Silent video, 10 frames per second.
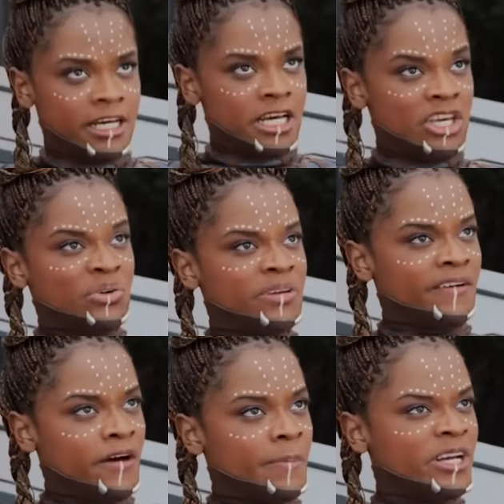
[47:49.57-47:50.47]
thus
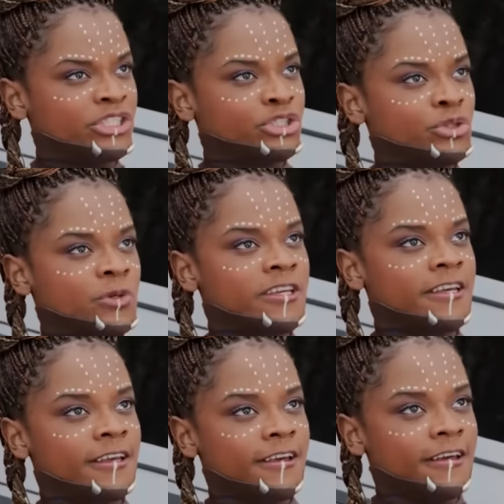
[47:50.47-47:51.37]
saving Iron Child's
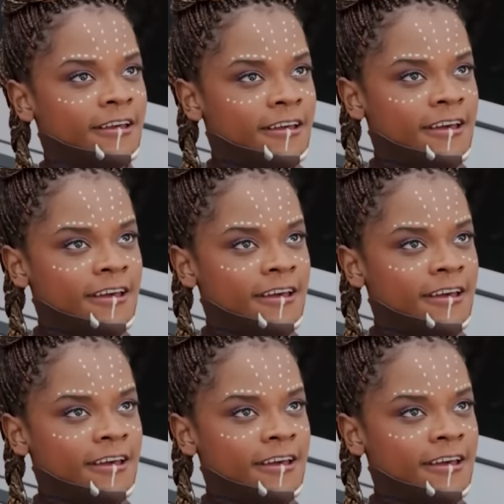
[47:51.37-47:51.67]
life,